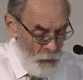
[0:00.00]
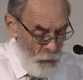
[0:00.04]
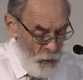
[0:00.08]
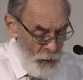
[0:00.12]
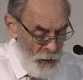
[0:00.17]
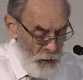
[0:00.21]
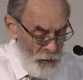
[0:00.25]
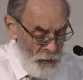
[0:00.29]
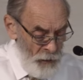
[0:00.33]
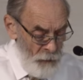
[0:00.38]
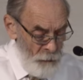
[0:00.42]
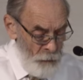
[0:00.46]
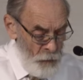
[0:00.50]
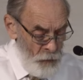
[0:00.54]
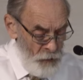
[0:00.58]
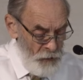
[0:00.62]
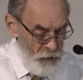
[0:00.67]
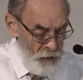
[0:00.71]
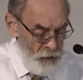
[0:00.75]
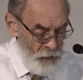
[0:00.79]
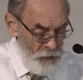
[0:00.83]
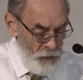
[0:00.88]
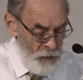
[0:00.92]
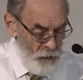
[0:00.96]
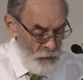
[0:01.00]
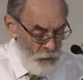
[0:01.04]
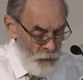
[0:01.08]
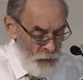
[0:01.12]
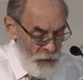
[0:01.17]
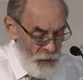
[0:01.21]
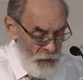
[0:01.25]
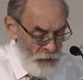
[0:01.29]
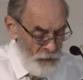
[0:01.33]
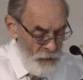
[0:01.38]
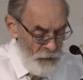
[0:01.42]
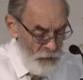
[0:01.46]
wine and put it on a
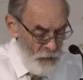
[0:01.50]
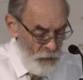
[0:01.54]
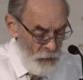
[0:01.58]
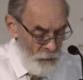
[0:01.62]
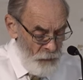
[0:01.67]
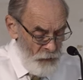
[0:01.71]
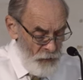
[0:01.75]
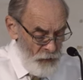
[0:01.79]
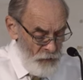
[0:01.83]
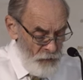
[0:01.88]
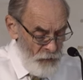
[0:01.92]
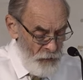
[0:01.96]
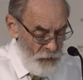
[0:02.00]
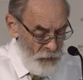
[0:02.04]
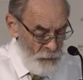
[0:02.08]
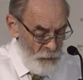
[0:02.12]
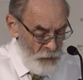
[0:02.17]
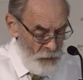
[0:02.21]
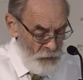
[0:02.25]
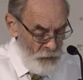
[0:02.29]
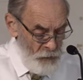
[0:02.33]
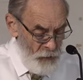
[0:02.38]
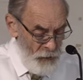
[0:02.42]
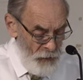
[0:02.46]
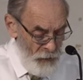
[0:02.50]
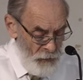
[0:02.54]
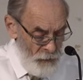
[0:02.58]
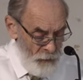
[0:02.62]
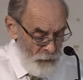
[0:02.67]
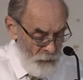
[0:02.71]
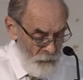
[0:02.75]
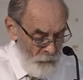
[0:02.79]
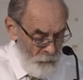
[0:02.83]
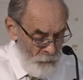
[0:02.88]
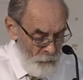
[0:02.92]
reed and offered it to him to drink.